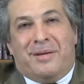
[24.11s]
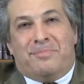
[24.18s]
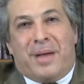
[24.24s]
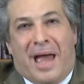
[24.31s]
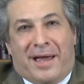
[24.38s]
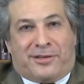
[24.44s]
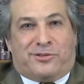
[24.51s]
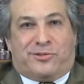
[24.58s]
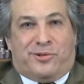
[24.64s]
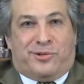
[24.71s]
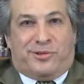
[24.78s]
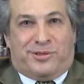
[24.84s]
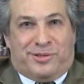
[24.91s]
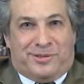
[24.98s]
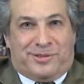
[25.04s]
back
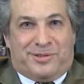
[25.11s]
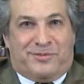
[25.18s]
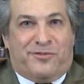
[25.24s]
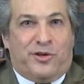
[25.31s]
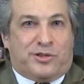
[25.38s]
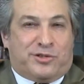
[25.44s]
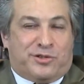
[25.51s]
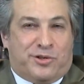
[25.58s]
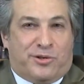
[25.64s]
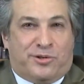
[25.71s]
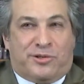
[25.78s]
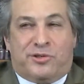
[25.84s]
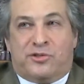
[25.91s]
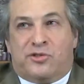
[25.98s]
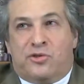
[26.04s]
surgeons, foot
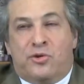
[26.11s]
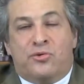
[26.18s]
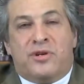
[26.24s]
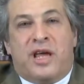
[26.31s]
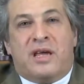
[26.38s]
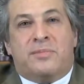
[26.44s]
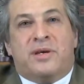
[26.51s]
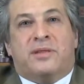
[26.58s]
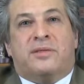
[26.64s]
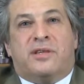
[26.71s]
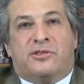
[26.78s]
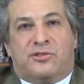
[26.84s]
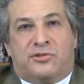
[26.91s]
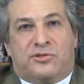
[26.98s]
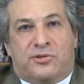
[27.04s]
surgeons, you name it,
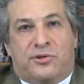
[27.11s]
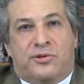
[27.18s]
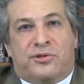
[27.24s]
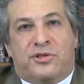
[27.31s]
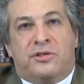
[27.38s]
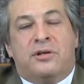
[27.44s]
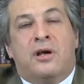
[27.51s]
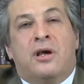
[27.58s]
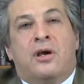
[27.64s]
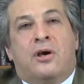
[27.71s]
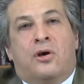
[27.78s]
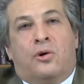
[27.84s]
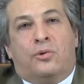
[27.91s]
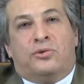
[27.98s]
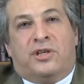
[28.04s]
there's a surgeon
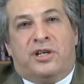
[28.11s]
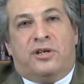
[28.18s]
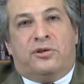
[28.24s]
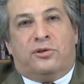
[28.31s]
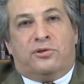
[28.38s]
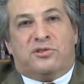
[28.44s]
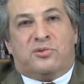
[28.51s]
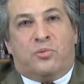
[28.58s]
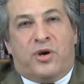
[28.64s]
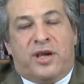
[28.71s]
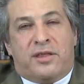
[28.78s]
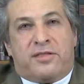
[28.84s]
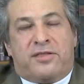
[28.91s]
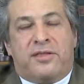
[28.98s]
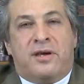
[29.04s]
who deals
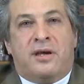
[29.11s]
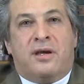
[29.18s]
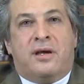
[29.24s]
with